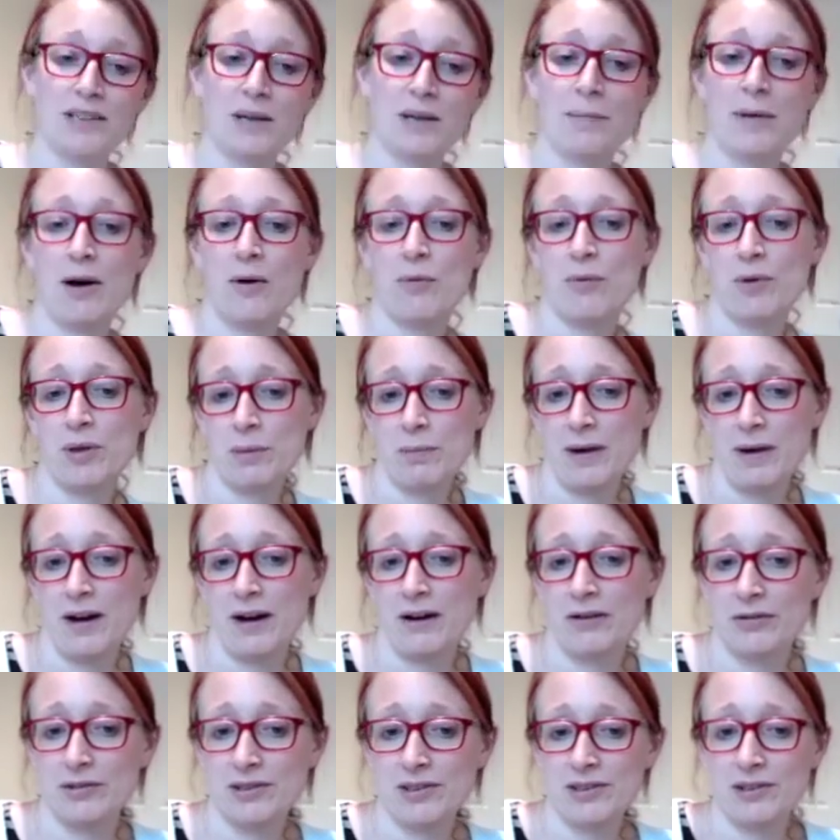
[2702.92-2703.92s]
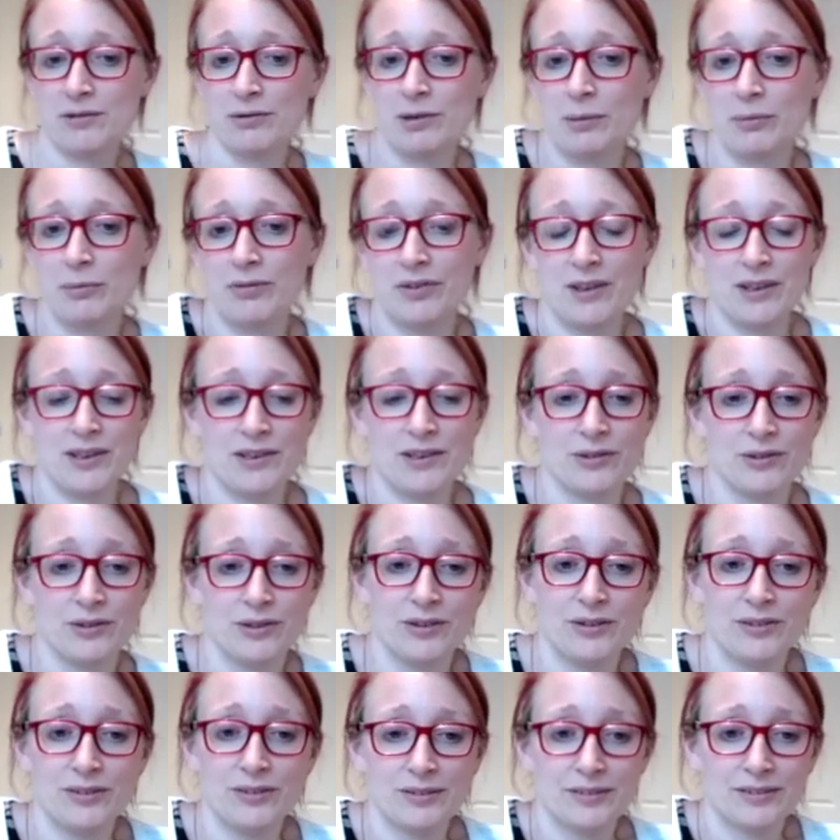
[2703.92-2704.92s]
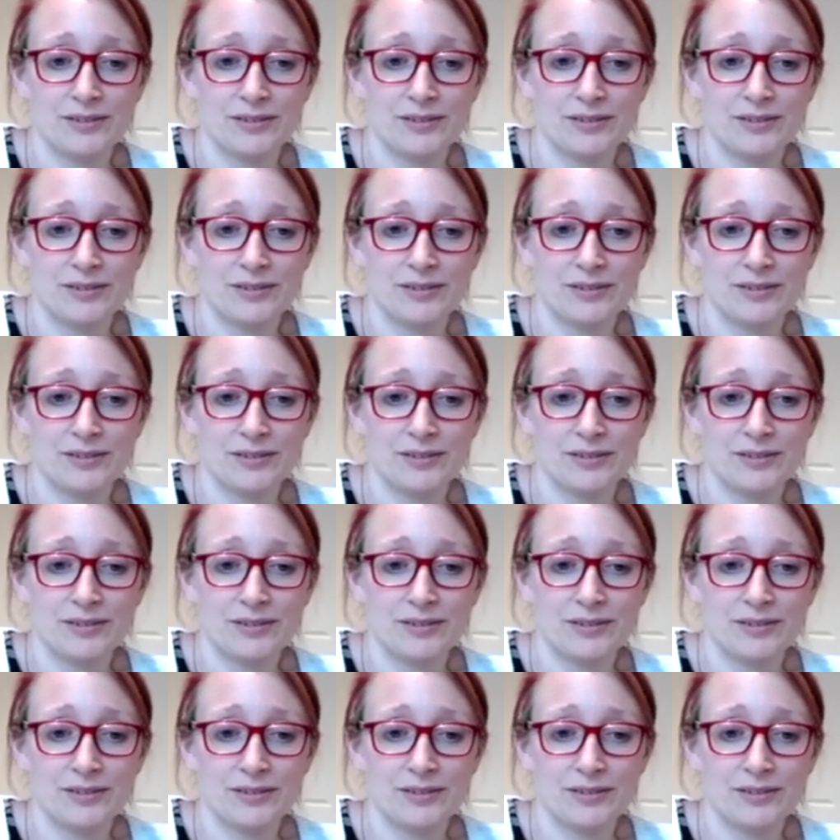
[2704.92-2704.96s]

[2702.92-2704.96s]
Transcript: about whether parents are up for this oh, or not.